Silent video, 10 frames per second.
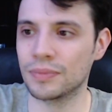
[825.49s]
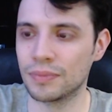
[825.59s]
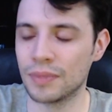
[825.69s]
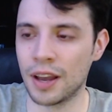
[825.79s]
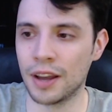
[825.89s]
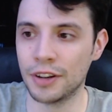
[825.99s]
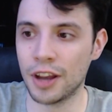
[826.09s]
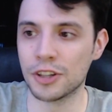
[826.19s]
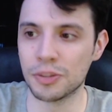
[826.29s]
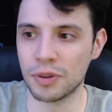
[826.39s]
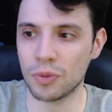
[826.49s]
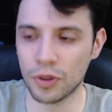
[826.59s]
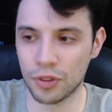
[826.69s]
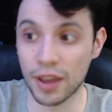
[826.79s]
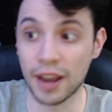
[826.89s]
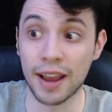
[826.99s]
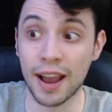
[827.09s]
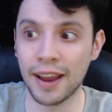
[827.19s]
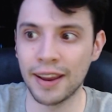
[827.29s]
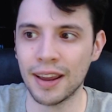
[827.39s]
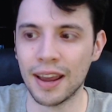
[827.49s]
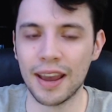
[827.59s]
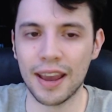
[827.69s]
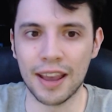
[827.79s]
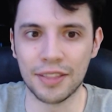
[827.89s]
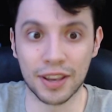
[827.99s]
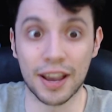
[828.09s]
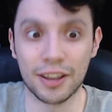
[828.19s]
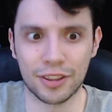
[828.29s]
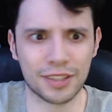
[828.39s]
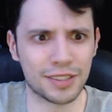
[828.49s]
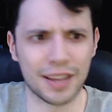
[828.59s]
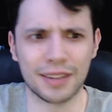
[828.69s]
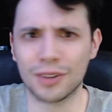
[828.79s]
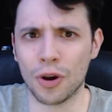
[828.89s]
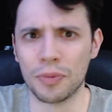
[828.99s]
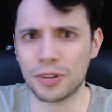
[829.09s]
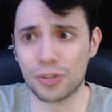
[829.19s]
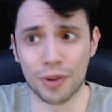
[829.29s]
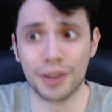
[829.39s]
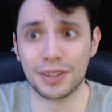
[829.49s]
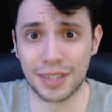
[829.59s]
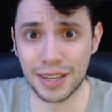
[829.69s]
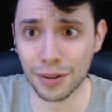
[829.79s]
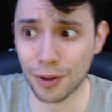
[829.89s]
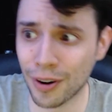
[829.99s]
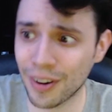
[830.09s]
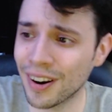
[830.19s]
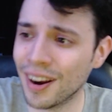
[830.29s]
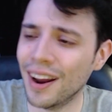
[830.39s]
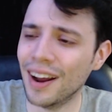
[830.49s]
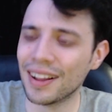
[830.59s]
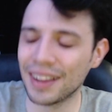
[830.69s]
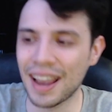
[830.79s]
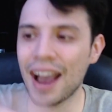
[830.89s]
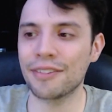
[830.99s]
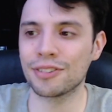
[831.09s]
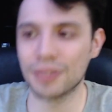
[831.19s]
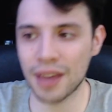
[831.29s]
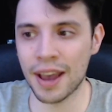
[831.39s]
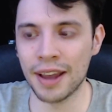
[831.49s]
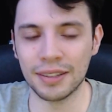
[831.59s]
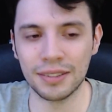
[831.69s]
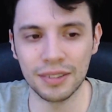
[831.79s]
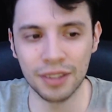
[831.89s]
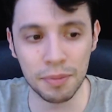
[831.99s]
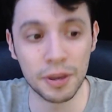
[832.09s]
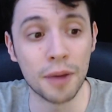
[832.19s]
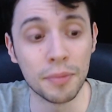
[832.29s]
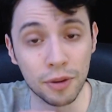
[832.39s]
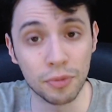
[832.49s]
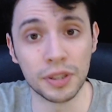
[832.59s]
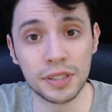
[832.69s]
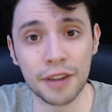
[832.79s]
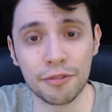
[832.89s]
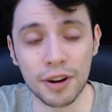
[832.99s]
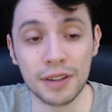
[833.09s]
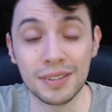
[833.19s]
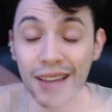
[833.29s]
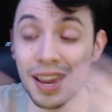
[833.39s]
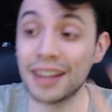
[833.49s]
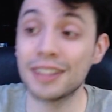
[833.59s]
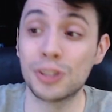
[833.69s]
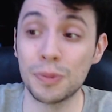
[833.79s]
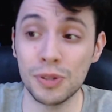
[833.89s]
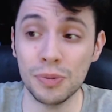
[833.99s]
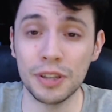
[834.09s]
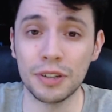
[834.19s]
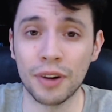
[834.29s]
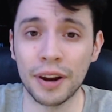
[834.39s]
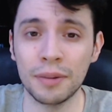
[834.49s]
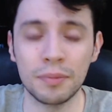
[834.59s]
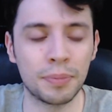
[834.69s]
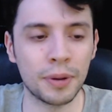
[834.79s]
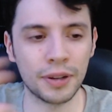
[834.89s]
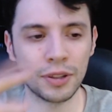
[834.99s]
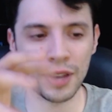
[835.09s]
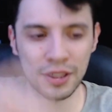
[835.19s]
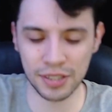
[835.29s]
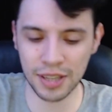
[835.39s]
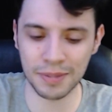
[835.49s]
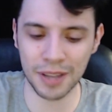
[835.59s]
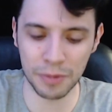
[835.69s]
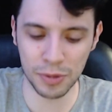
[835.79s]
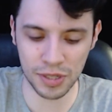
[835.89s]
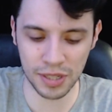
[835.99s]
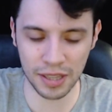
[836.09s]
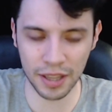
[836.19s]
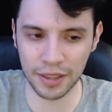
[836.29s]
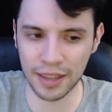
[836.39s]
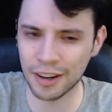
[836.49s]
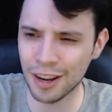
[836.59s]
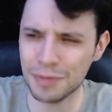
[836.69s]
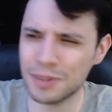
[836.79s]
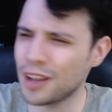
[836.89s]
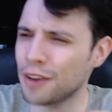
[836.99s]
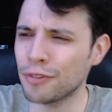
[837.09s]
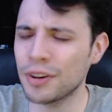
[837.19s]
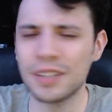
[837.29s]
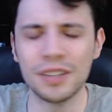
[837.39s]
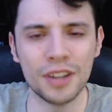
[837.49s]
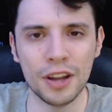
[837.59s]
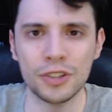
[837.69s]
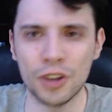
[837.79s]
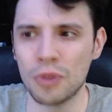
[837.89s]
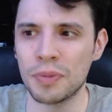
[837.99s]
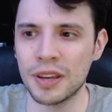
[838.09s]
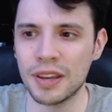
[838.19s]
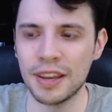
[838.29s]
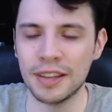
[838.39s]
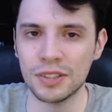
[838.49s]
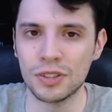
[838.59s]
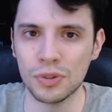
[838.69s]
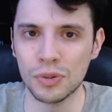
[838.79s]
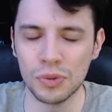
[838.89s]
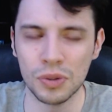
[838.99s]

Najimi with that guy, and the guy thinks that Komi's trying to kill her. Like, after that, they become, like, really tight friends, and it's super sweet, right? But at the same time, you see, like, that Najimi's not afraid to nudge Komi into